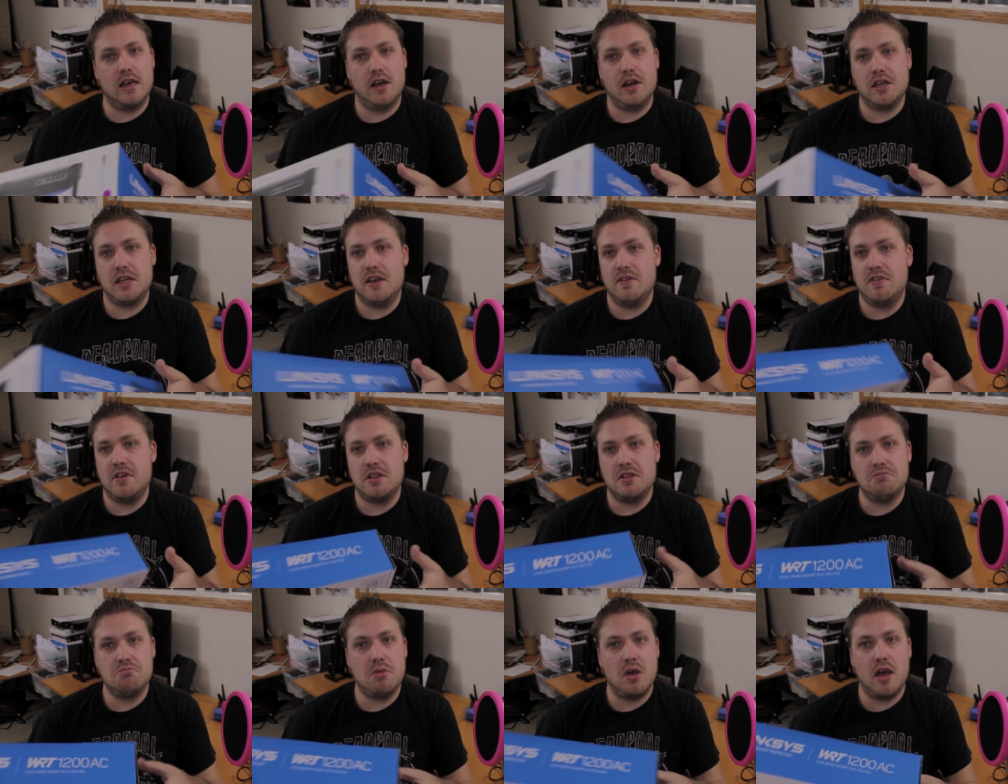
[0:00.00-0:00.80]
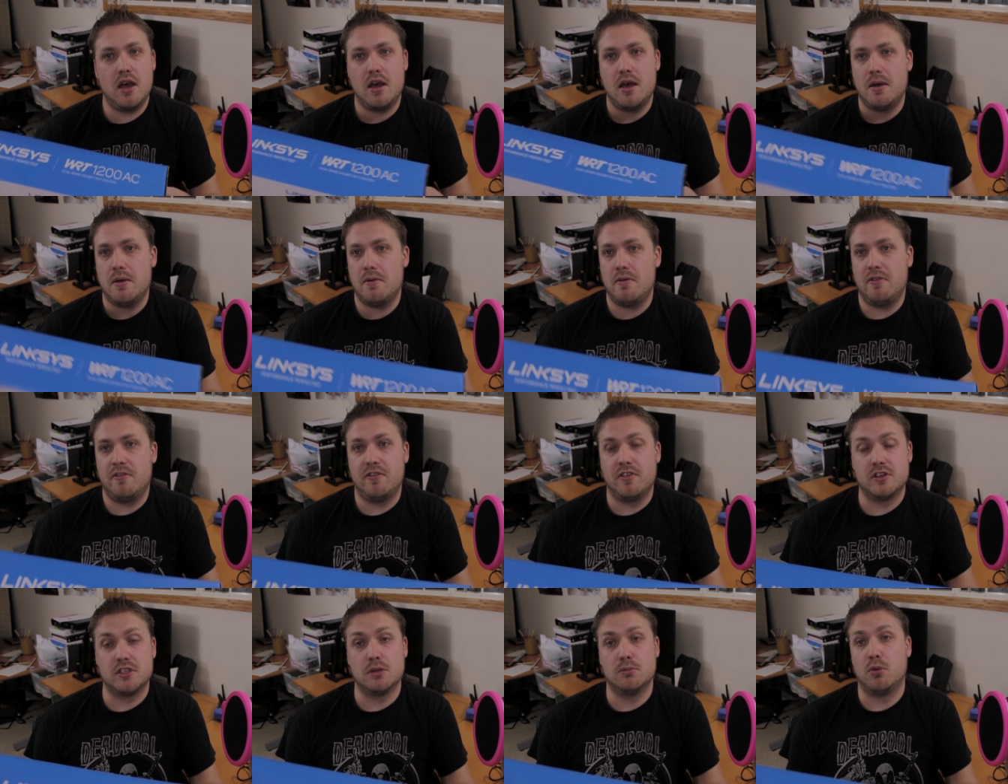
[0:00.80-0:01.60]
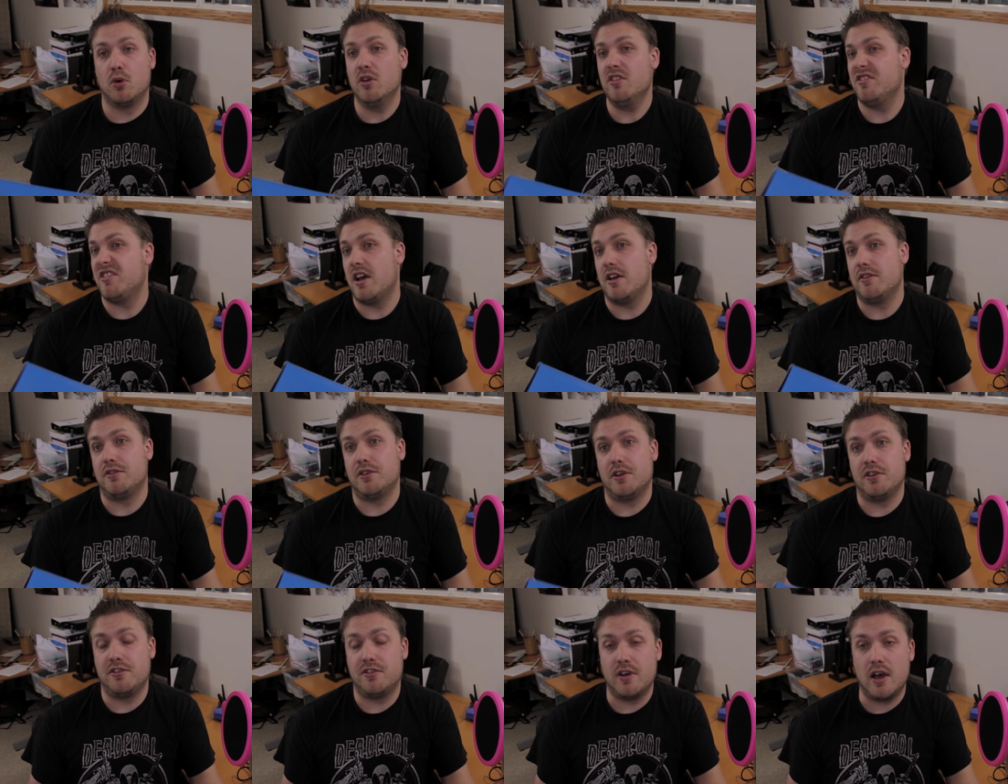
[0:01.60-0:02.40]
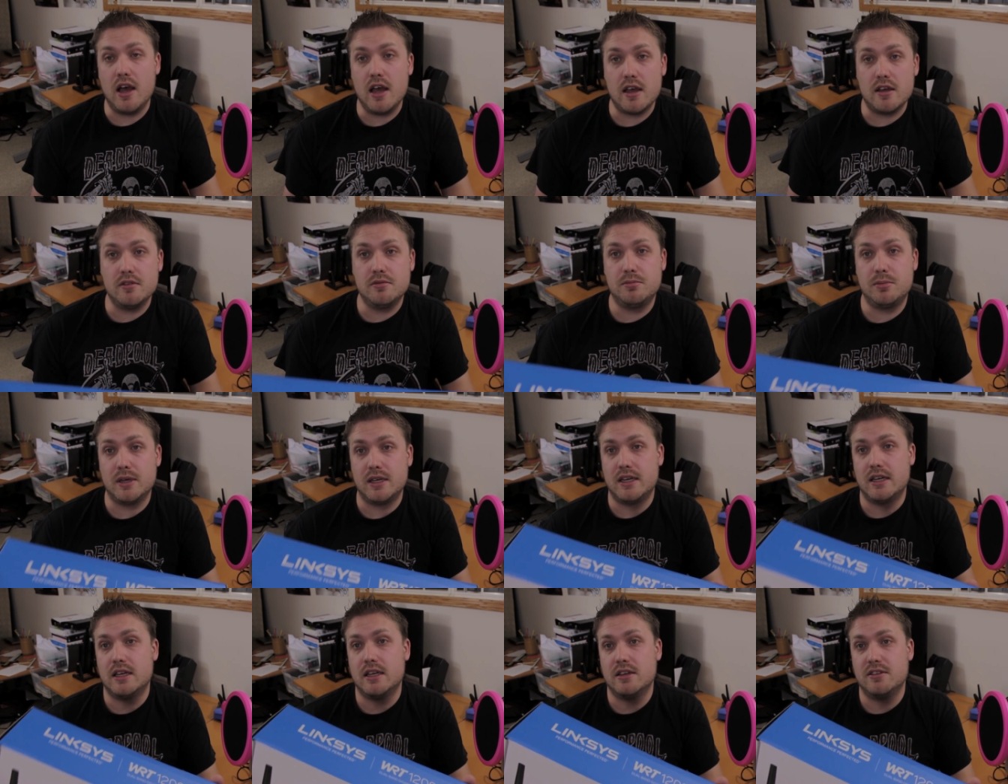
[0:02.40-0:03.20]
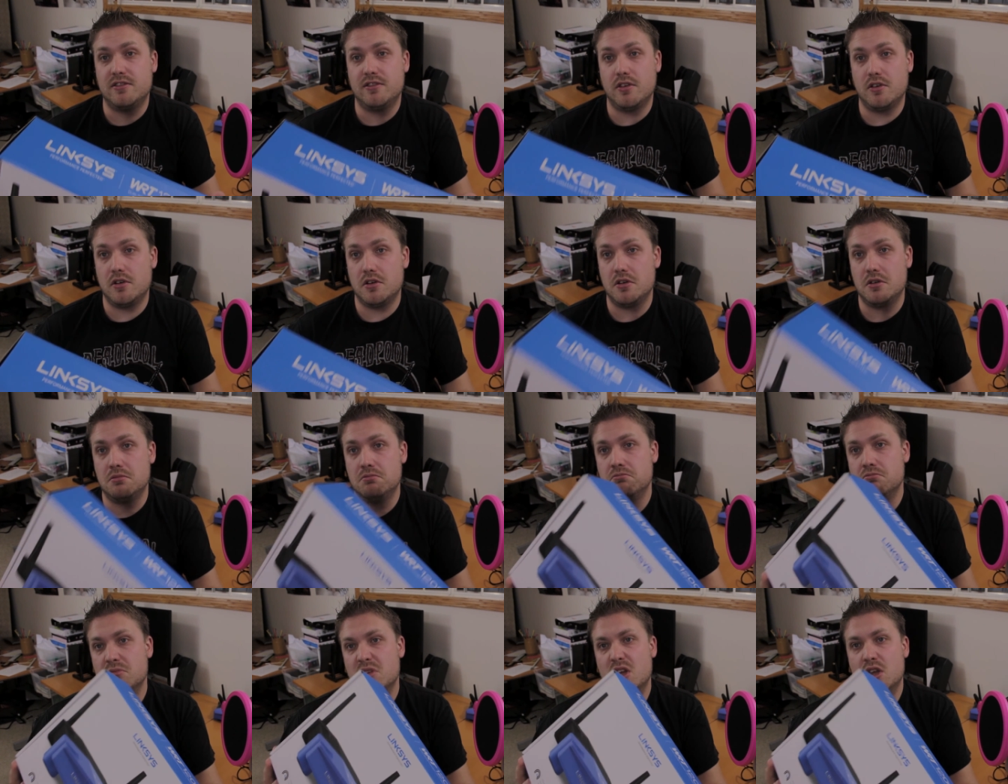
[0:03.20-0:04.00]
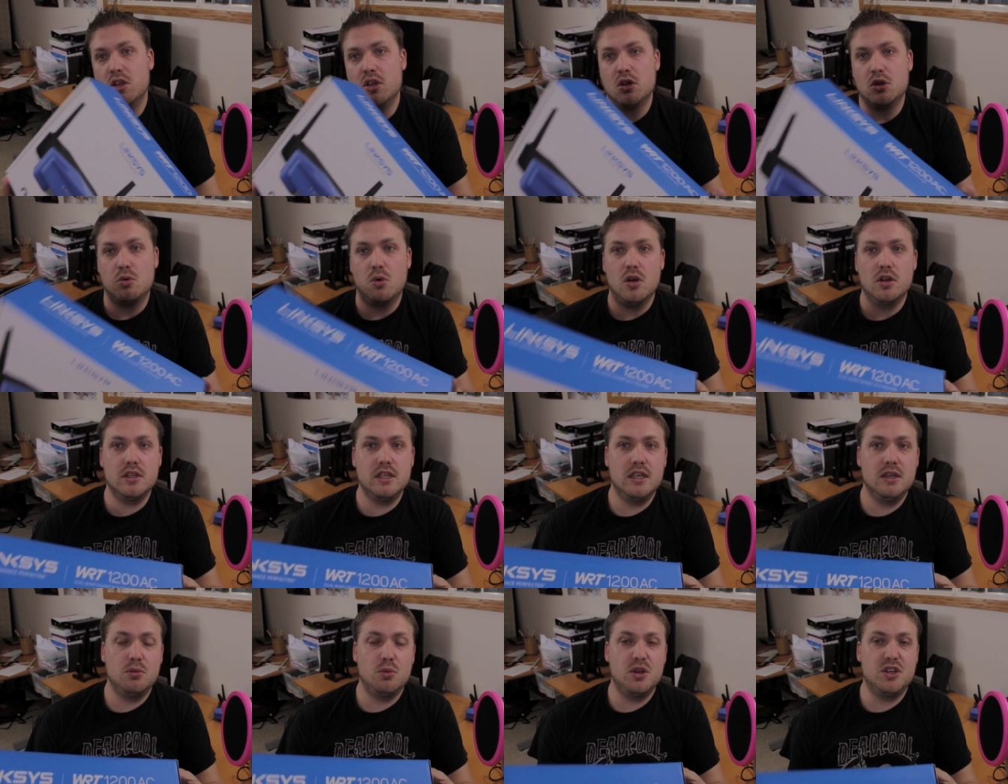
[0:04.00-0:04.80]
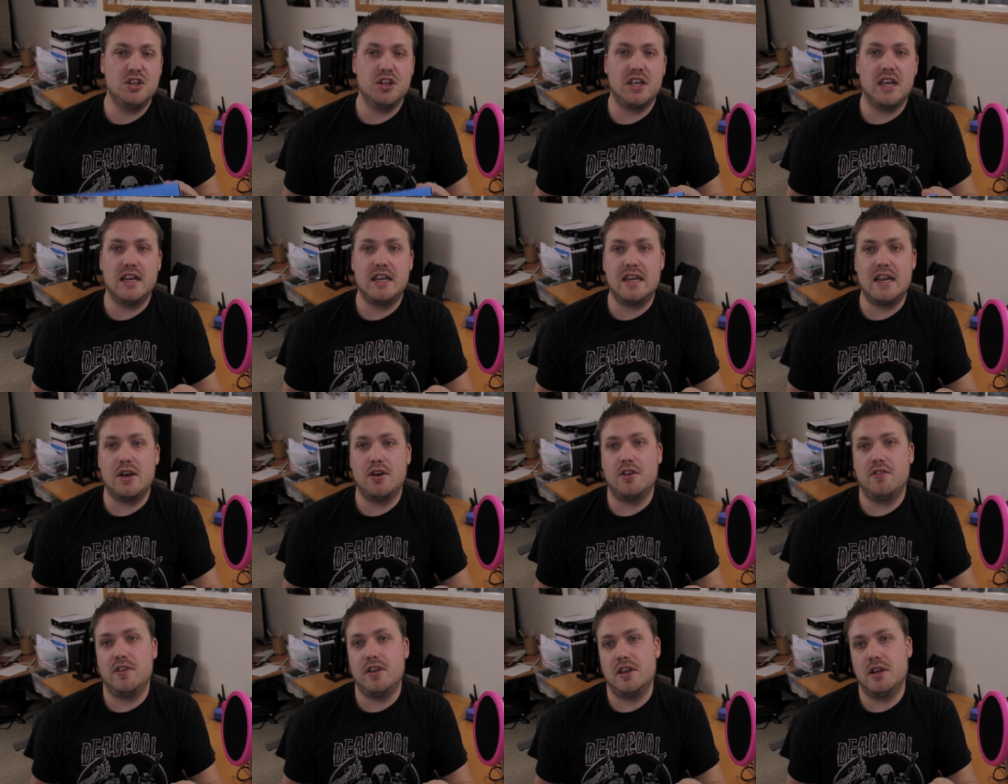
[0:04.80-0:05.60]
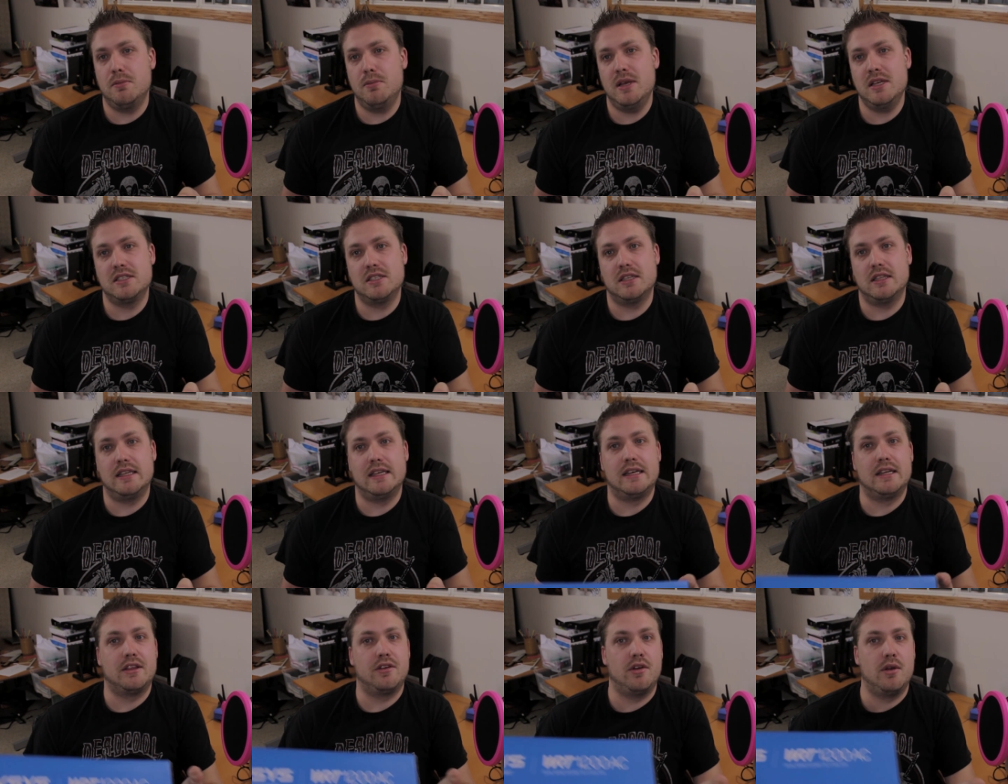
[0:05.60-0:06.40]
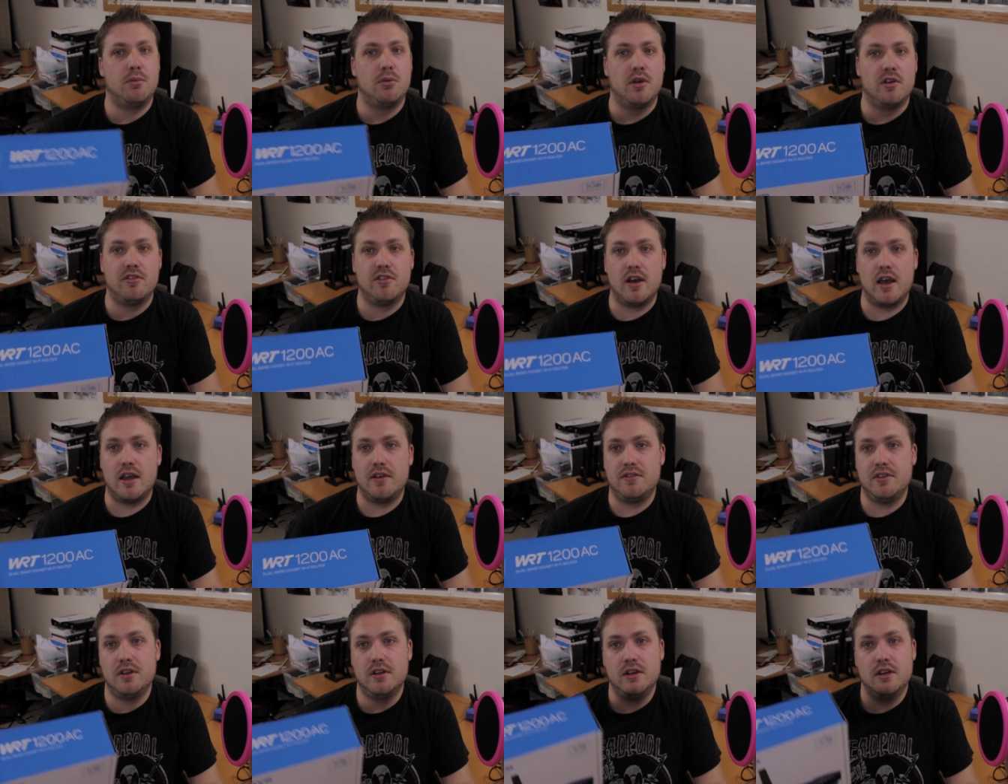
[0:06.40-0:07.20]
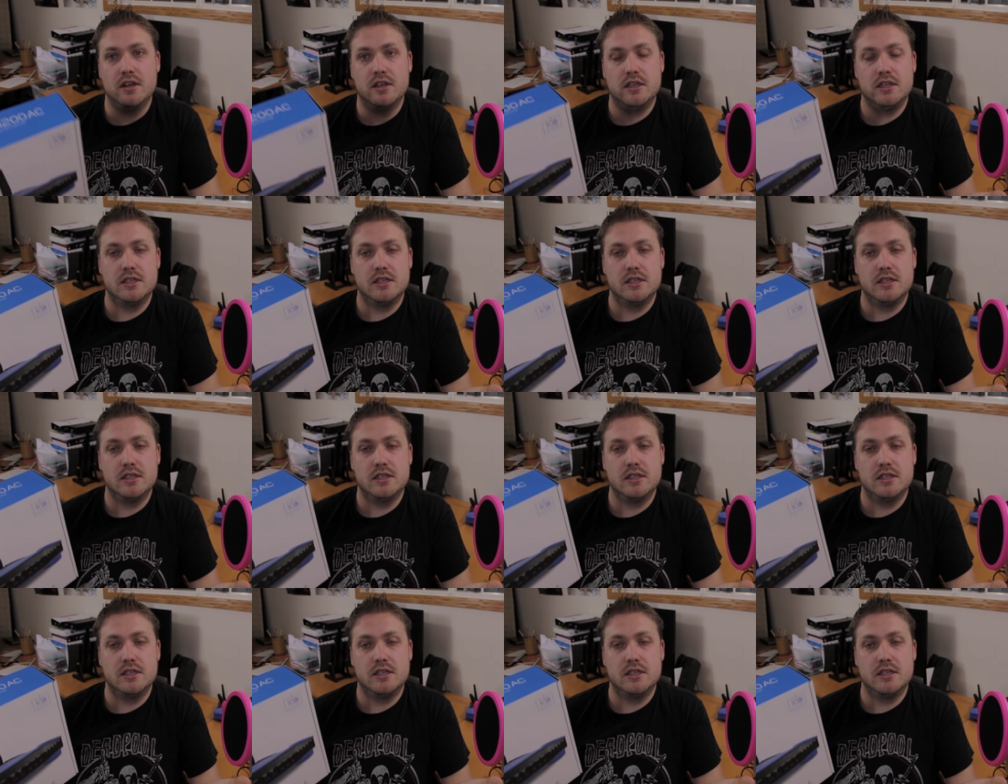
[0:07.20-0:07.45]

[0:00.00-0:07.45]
gotta give it for support 5 out of 5, but for quality and what you're getting out of it, you're basically at a 3.5.